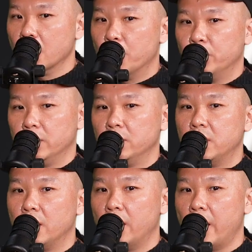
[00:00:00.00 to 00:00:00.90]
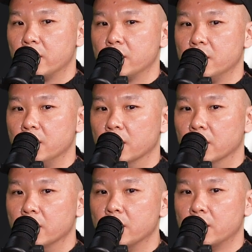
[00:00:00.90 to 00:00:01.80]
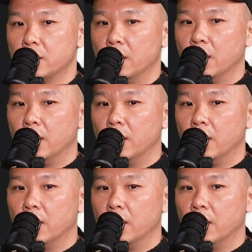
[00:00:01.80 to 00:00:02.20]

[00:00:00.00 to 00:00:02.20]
I wouldn't say X years.